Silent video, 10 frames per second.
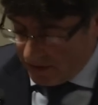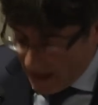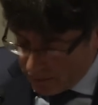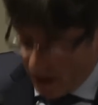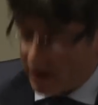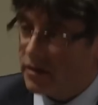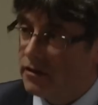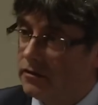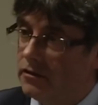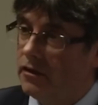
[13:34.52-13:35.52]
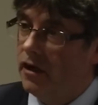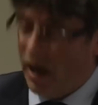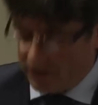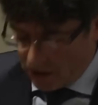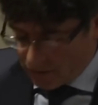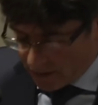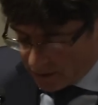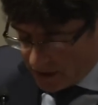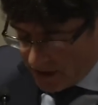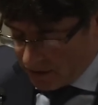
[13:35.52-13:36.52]
Denmark, and the
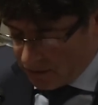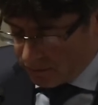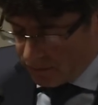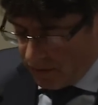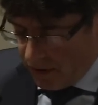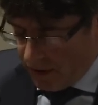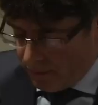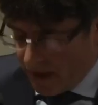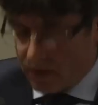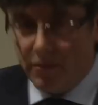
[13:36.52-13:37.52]
United Kingdom by